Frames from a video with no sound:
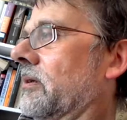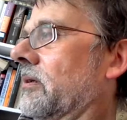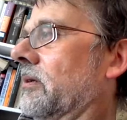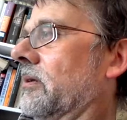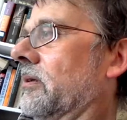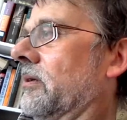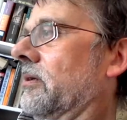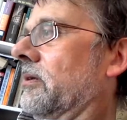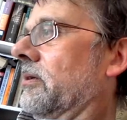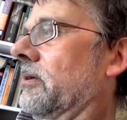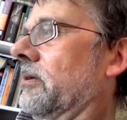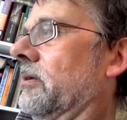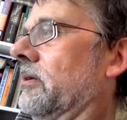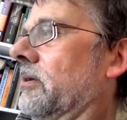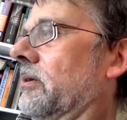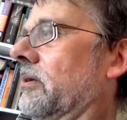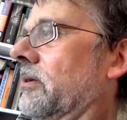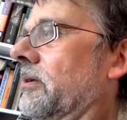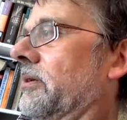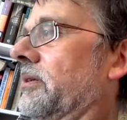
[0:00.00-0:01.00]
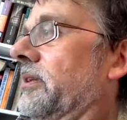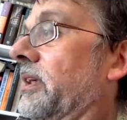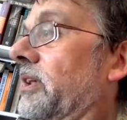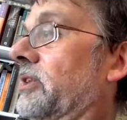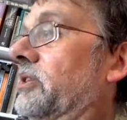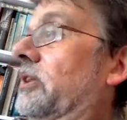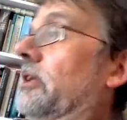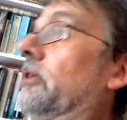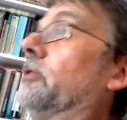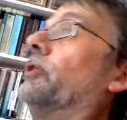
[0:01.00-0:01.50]
uh, the
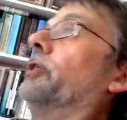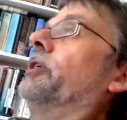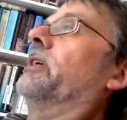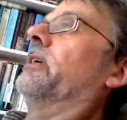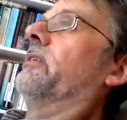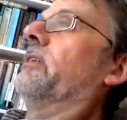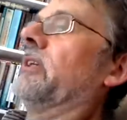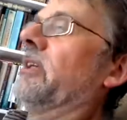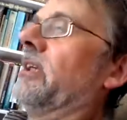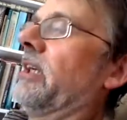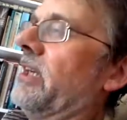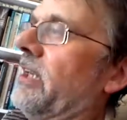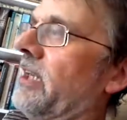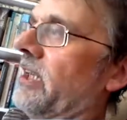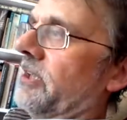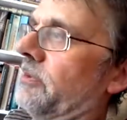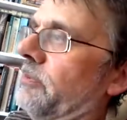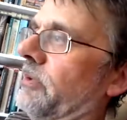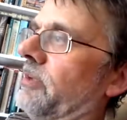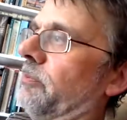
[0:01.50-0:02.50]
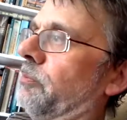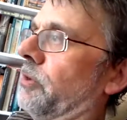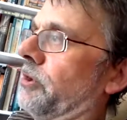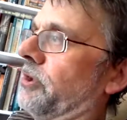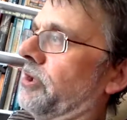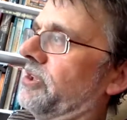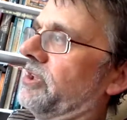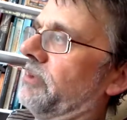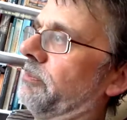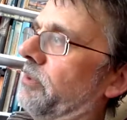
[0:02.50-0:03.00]
exclusionary gaze which
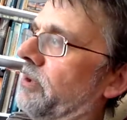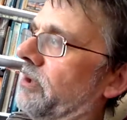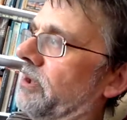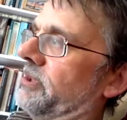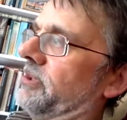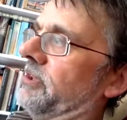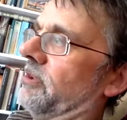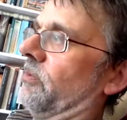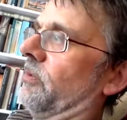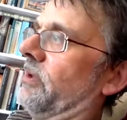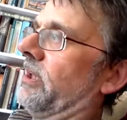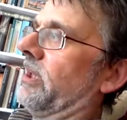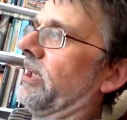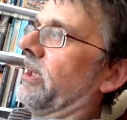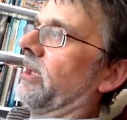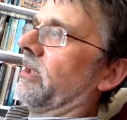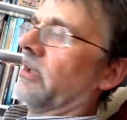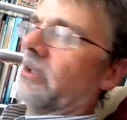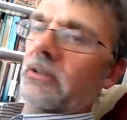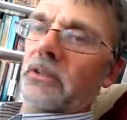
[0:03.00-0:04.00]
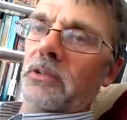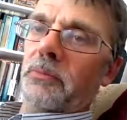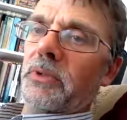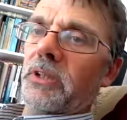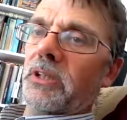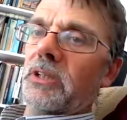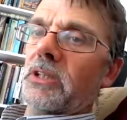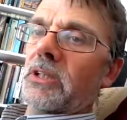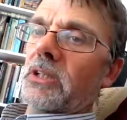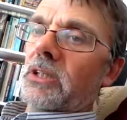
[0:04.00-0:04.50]
pushes the person away. You know what I
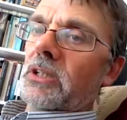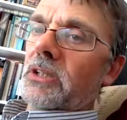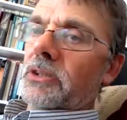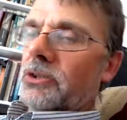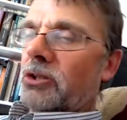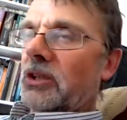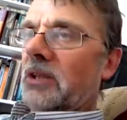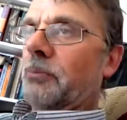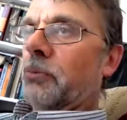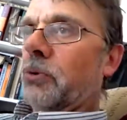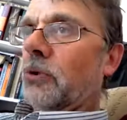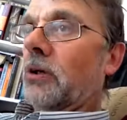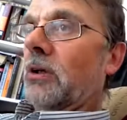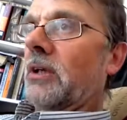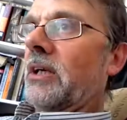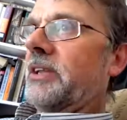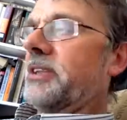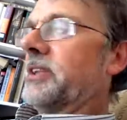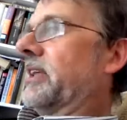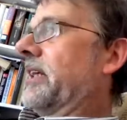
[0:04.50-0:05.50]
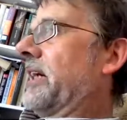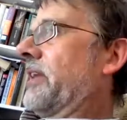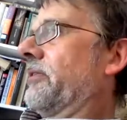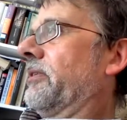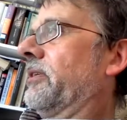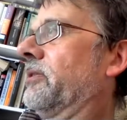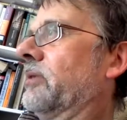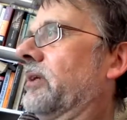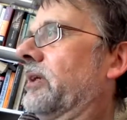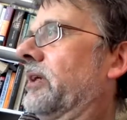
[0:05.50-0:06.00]
mean? So you put all that together
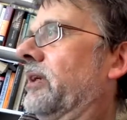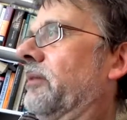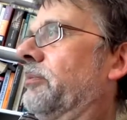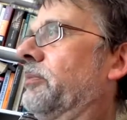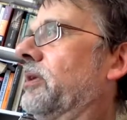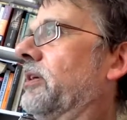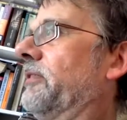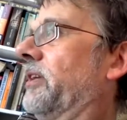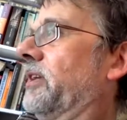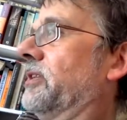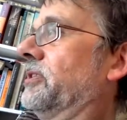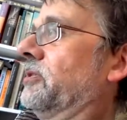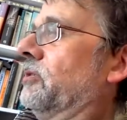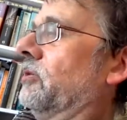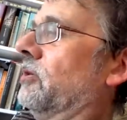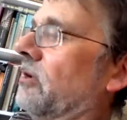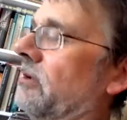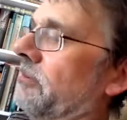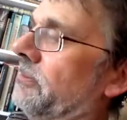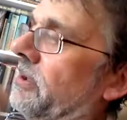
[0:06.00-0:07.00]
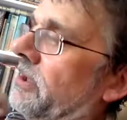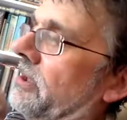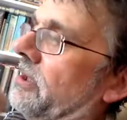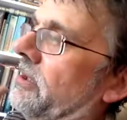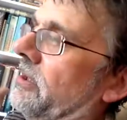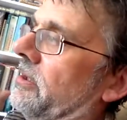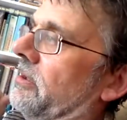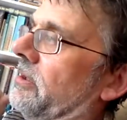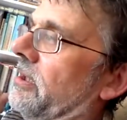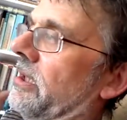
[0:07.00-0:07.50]
into a kind of perfect storm,
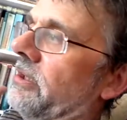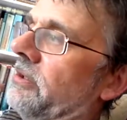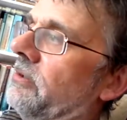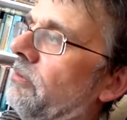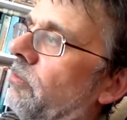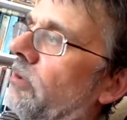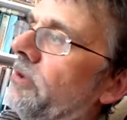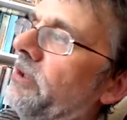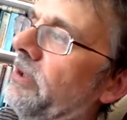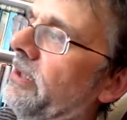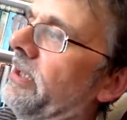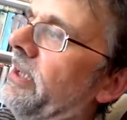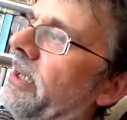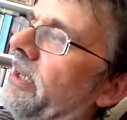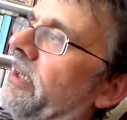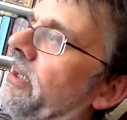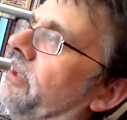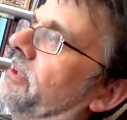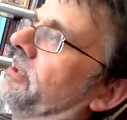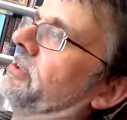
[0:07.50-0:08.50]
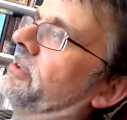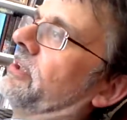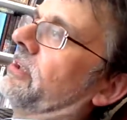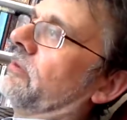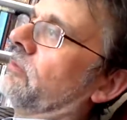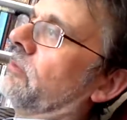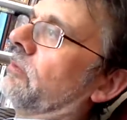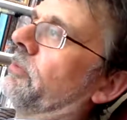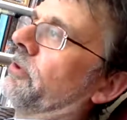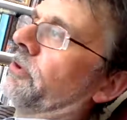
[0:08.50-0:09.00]
and you, what you get is a
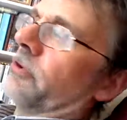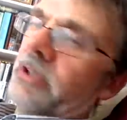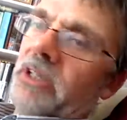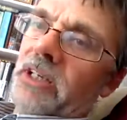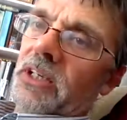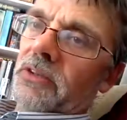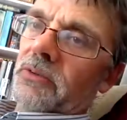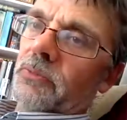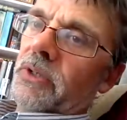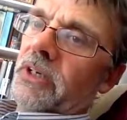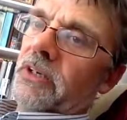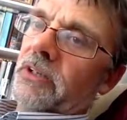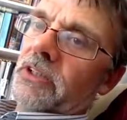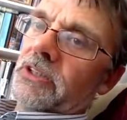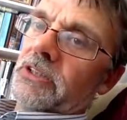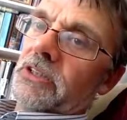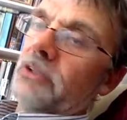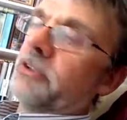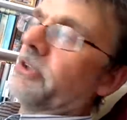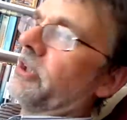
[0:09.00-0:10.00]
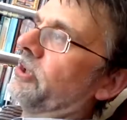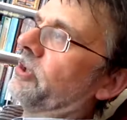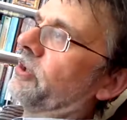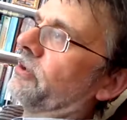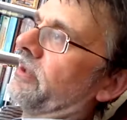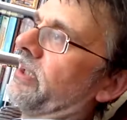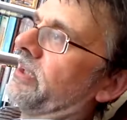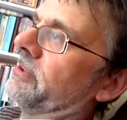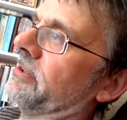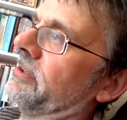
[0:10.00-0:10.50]
woman wearing sluttish
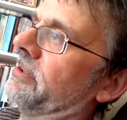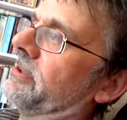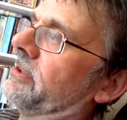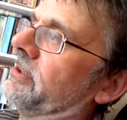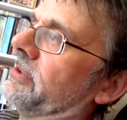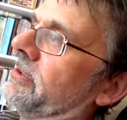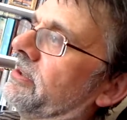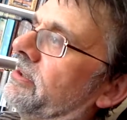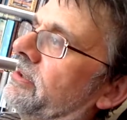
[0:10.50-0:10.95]
dresses,